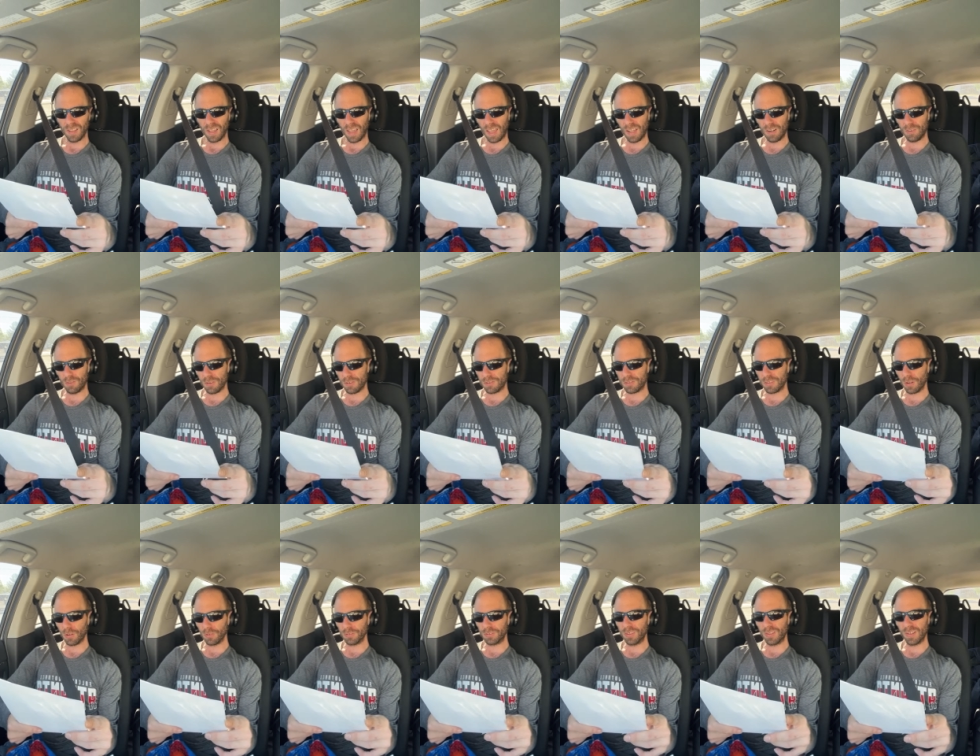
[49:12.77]
and
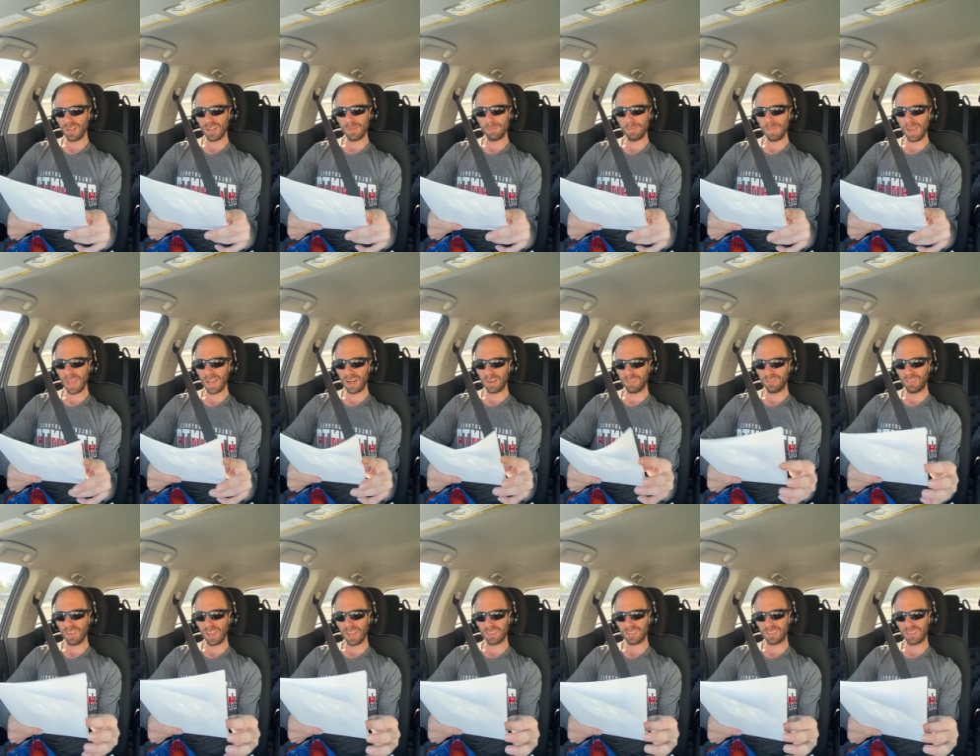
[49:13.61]
resulted in
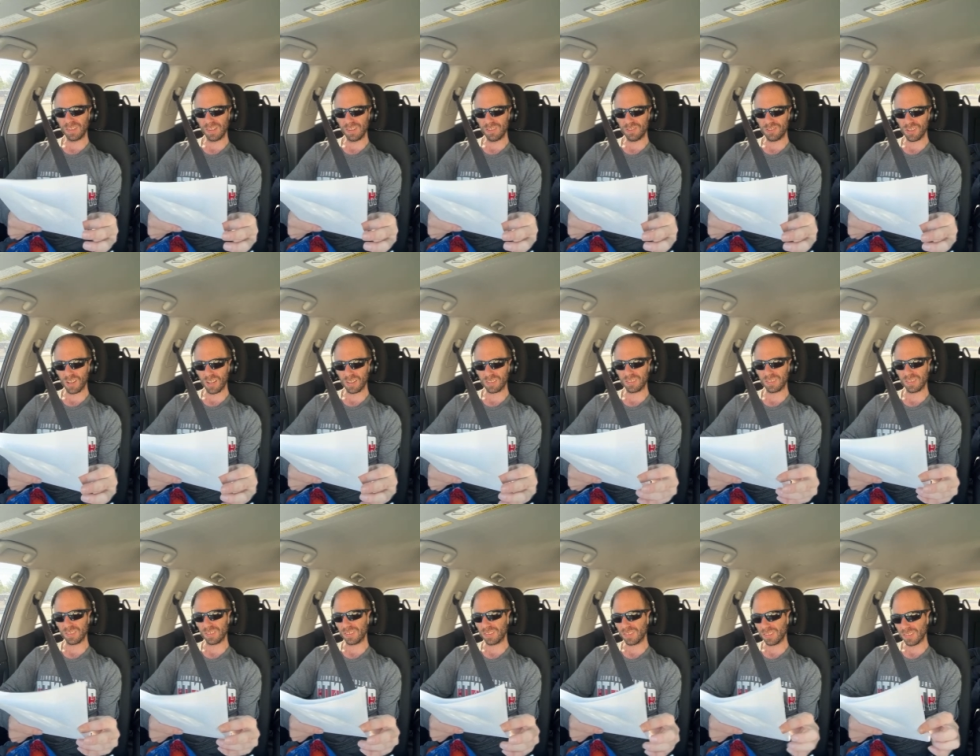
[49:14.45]
manifest
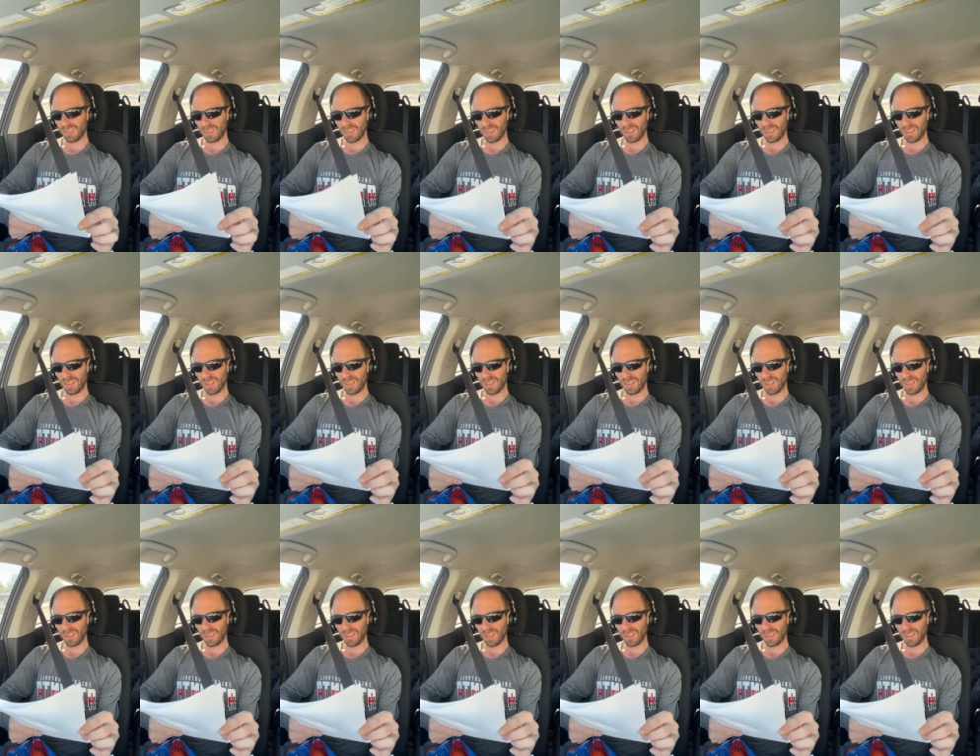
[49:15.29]
injustice.